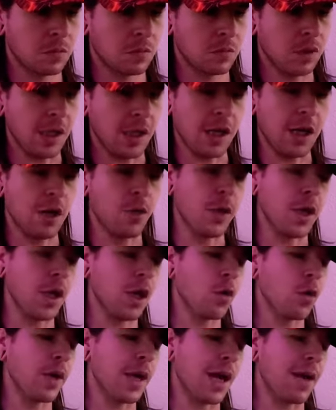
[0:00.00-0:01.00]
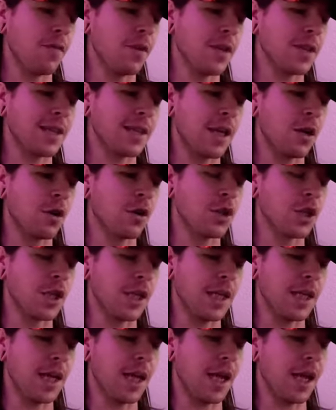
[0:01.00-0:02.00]
And here we go. We have this energy
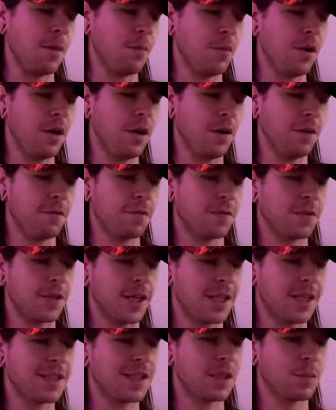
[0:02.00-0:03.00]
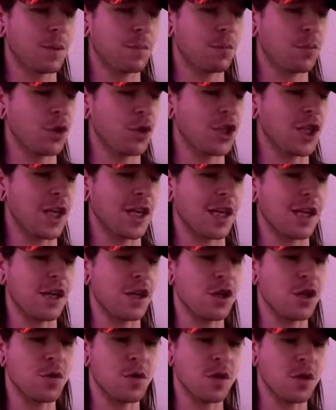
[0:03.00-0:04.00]
game of like someone projecting
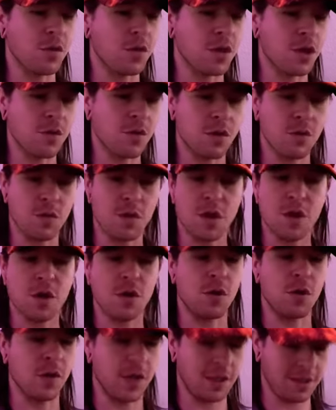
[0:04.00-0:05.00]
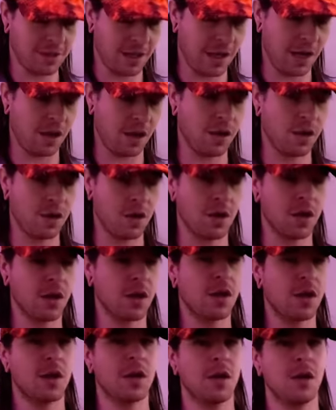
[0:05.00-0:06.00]
you. And it's like,
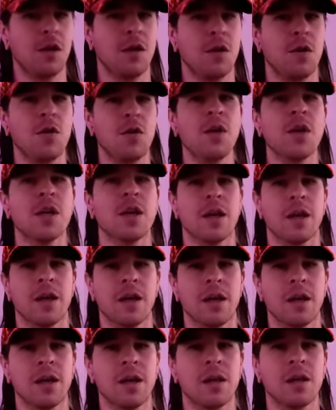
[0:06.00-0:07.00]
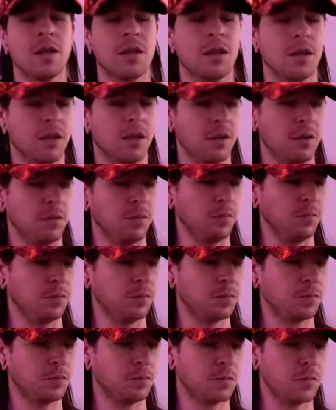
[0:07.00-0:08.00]
okay, we're
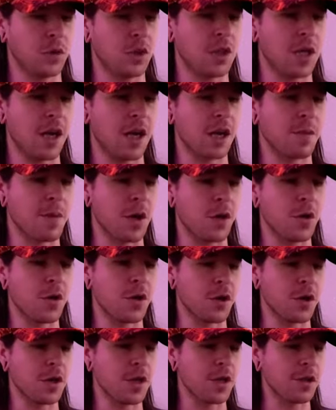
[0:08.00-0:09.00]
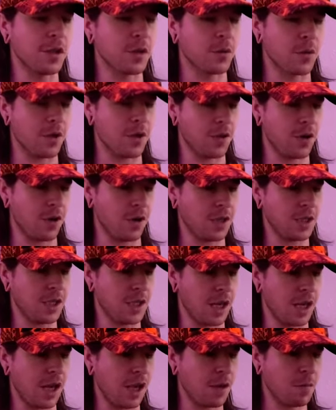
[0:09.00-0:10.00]
talking about who you're dealing with here
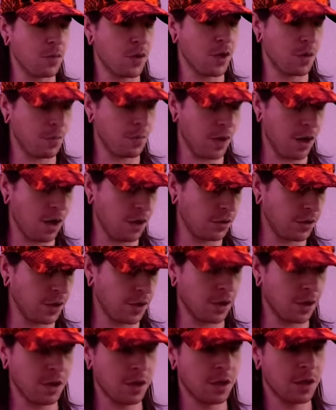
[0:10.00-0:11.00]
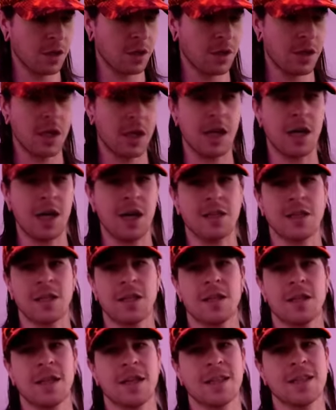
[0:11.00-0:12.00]
today, but apparently... And as I,
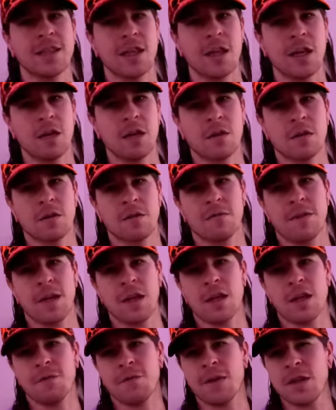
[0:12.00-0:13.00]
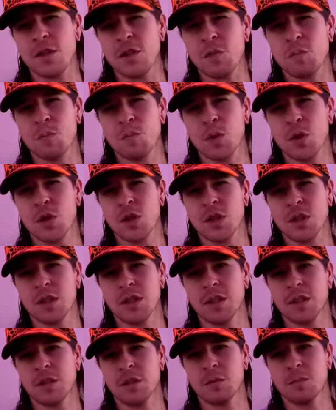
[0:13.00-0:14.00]
like I said, like if I just push a
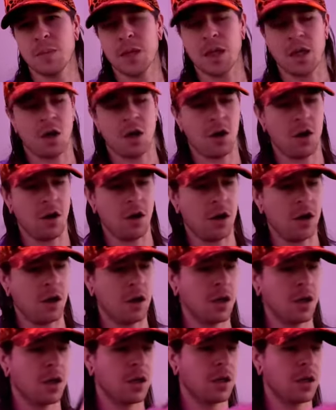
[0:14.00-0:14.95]
little bit harder,